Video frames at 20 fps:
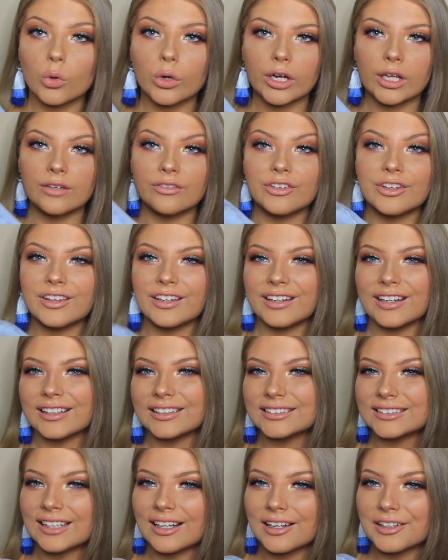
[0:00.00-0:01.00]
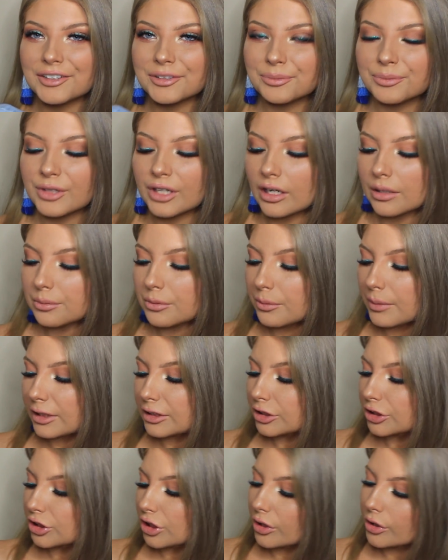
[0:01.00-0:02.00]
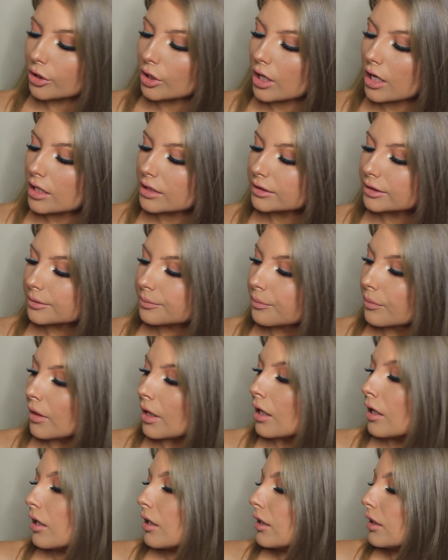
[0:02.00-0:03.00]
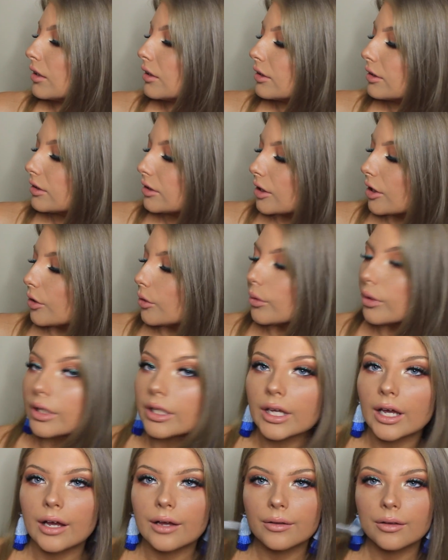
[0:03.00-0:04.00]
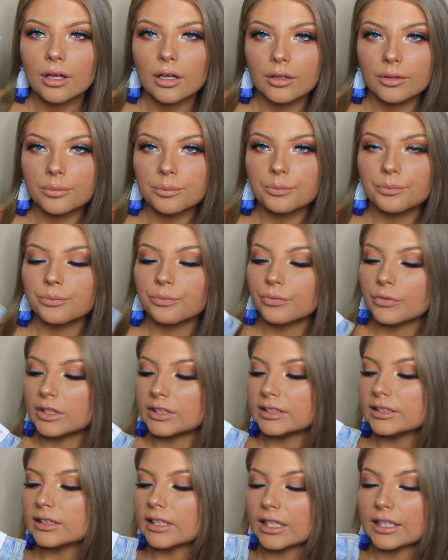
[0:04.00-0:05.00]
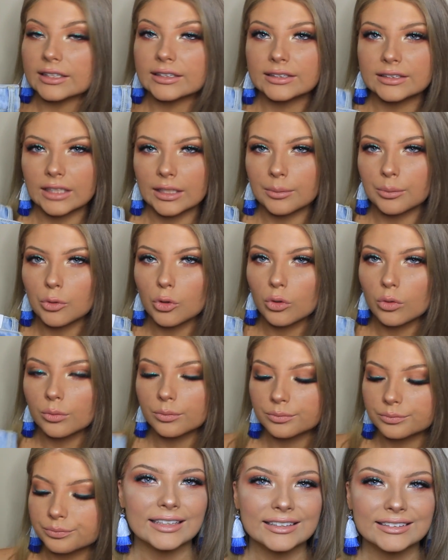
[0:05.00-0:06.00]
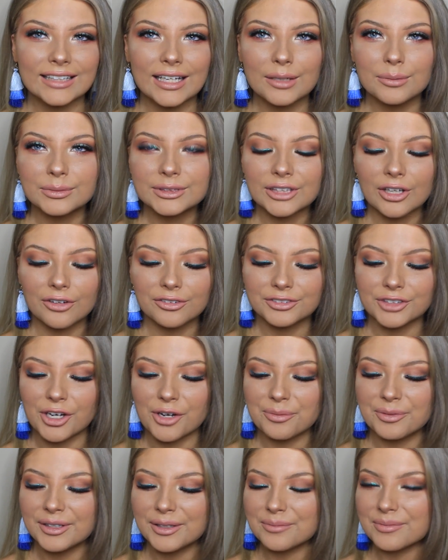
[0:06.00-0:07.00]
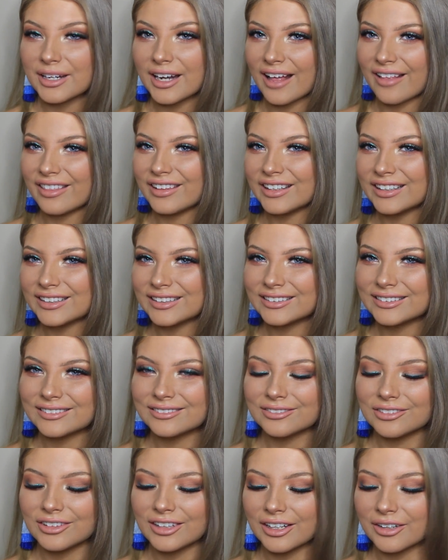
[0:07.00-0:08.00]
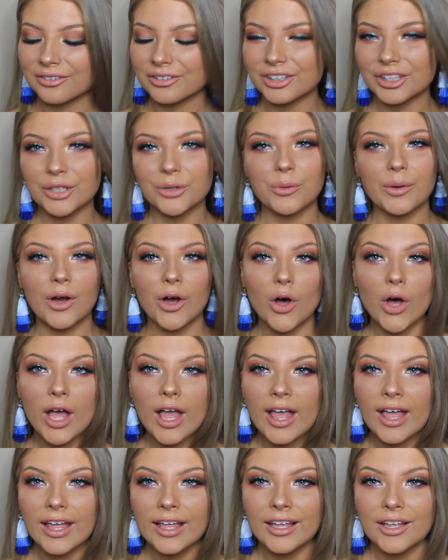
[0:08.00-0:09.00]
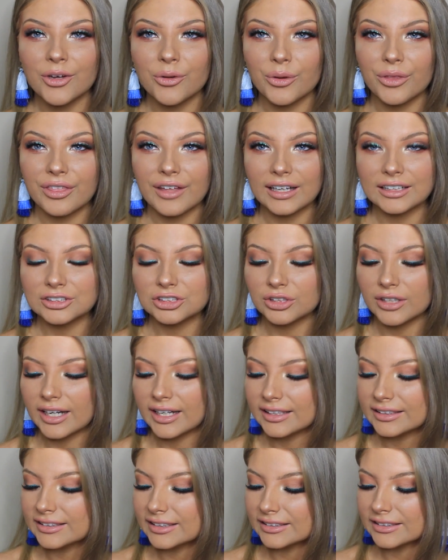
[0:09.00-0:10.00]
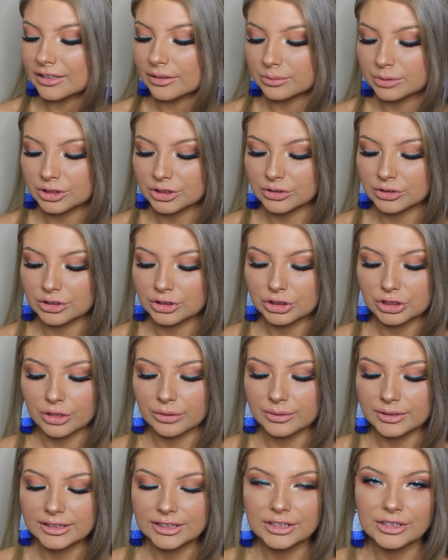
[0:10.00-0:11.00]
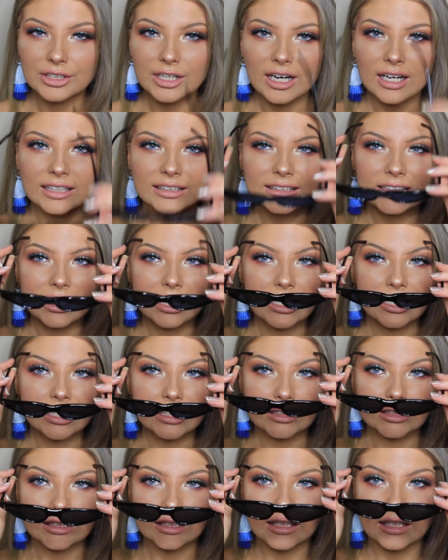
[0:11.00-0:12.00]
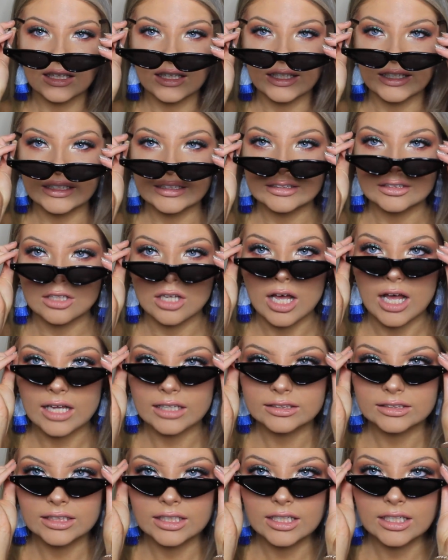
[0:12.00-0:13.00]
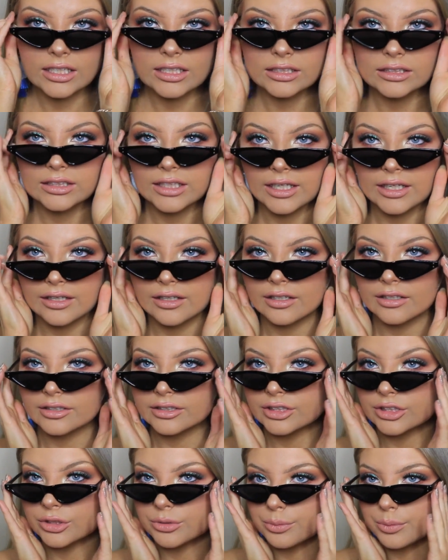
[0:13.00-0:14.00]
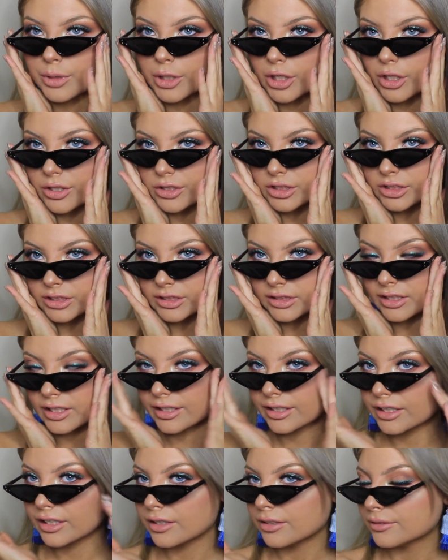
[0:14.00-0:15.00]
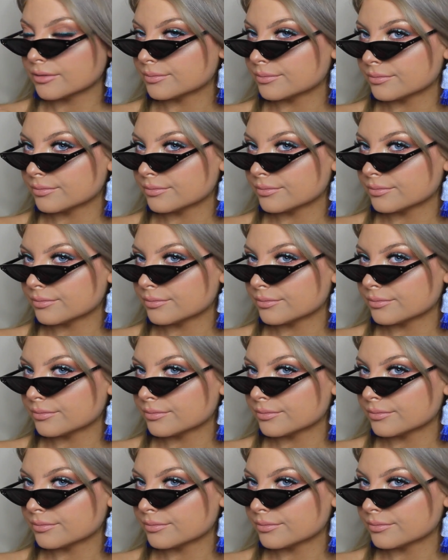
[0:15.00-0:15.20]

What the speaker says: or even the next item that I'm about to show you guys. So yeah, this is like a staple. Next item is off topic, but I think it will go really well with that dress, so I'm just going to show it to you guys. And it's these glasses, and they're super just like,